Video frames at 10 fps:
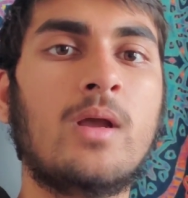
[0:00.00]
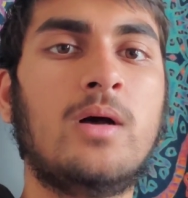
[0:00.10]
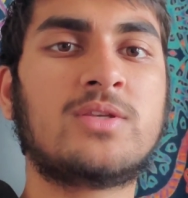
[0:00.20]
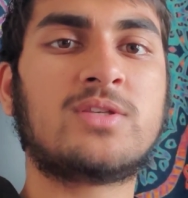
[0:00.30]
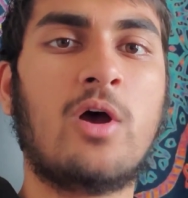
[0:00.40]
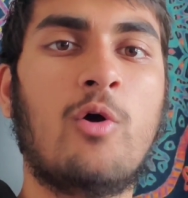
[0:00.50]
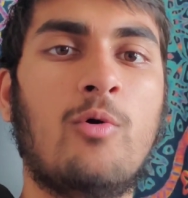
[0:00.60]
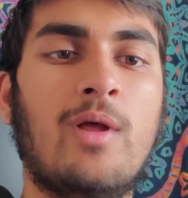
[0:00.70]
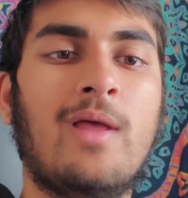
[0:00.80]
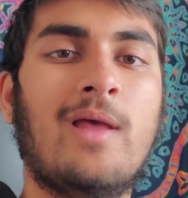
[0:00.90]

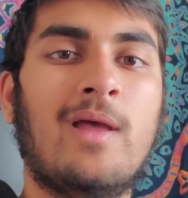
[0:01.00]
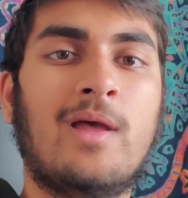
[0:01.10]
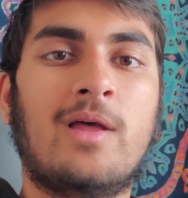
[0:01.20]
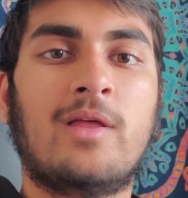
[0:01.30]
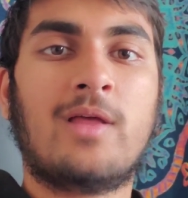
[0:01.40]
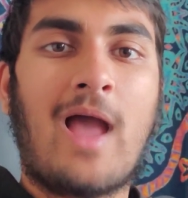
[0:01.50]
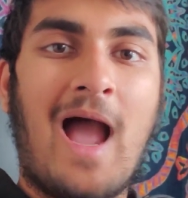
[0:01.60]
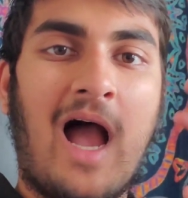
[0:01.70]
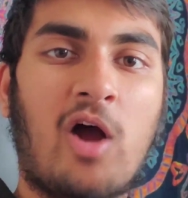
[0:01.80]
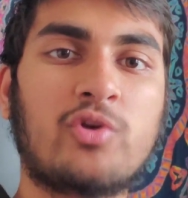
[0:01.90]
So
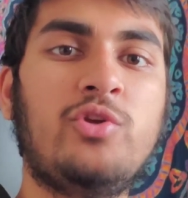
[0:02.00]
how do